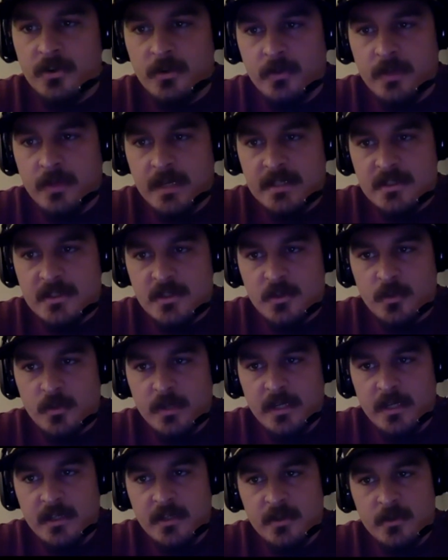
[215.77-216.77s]

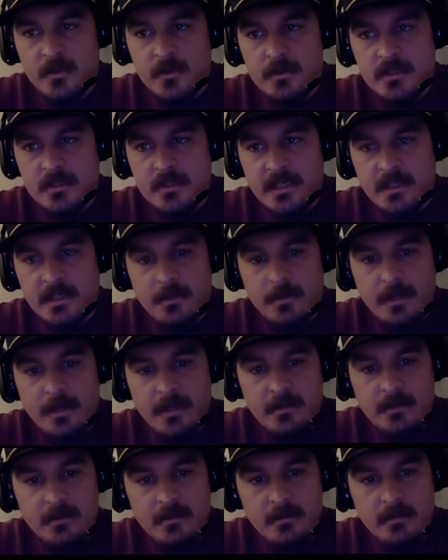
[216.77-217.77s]
2022. Is that correct?